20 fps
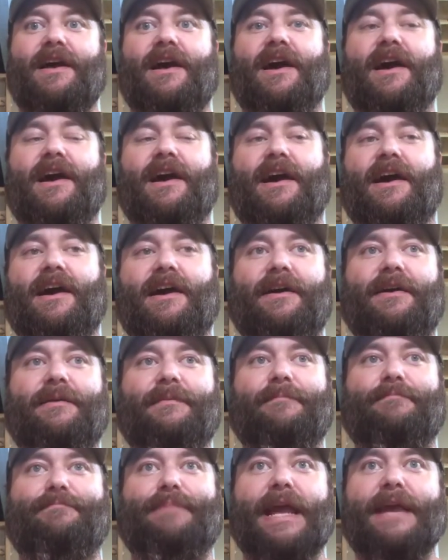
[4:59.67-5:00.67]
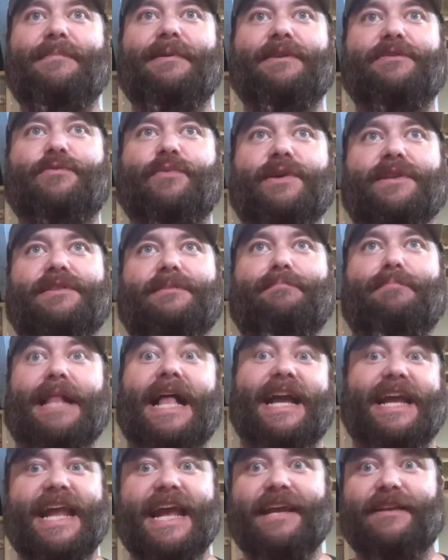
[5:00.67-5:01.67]
babies with
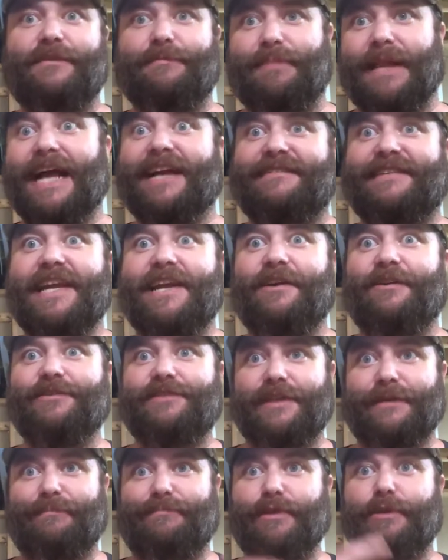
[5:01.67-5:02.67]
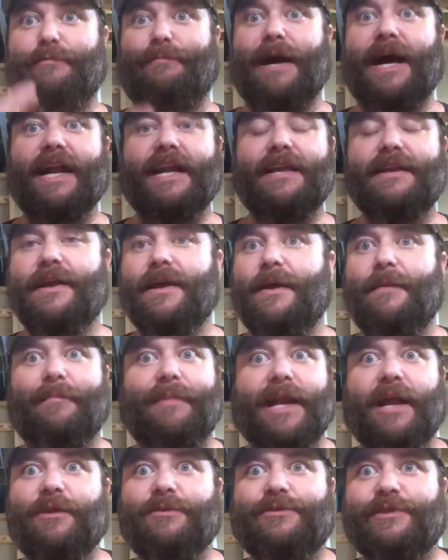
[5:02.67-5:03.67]
black heads, black tails, and a blue body,
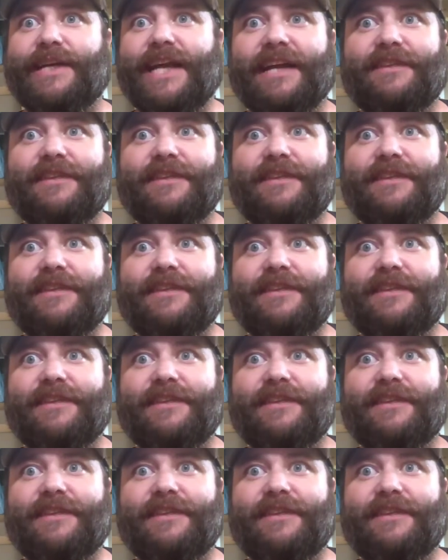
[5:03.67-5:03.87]
but I also